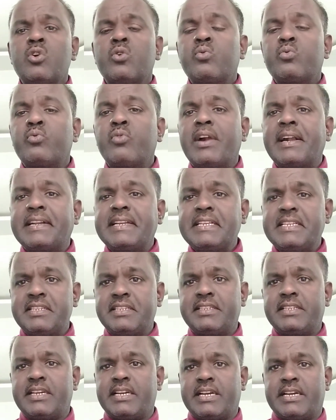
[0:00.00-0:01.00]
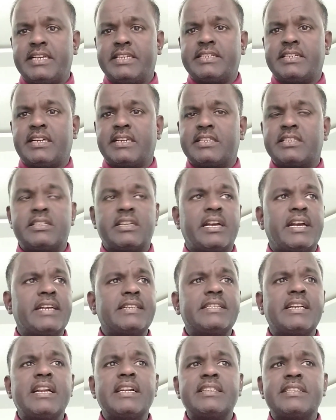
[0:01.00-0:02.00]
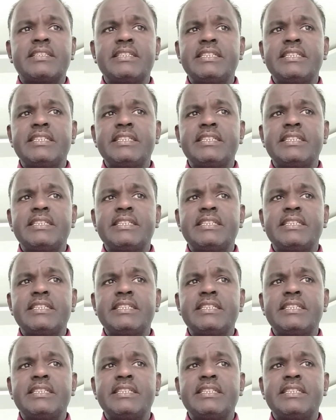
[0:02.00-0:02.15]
What is the hazards? Hazards